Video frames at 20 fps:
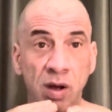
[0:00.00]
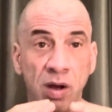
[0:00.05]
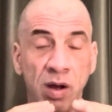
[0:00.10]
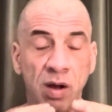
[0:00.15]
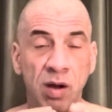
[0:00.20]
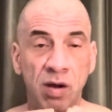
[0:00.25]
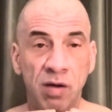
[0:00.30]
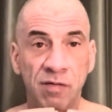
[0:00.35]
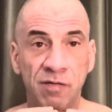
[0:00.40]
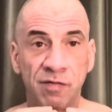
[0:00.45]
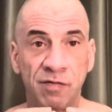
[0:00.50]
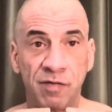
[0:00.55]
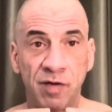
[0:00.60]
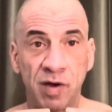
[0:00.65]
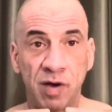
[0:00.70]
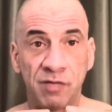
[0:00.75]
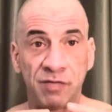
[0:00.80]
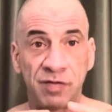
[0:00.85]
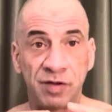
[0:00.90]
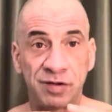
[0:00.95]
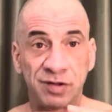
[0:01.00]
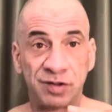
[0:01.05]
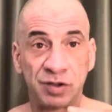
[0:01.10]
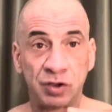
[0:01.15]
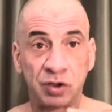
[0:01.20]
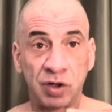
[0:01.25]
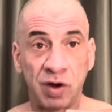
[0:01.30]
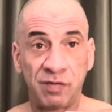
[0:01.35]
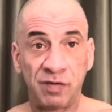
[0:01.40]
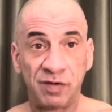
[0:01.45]
of this
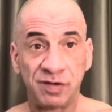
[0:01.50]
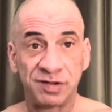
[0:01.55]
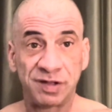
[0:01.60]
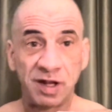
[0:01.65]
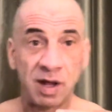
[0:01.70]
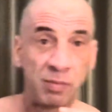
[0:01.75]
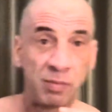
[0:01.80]
shuffle step,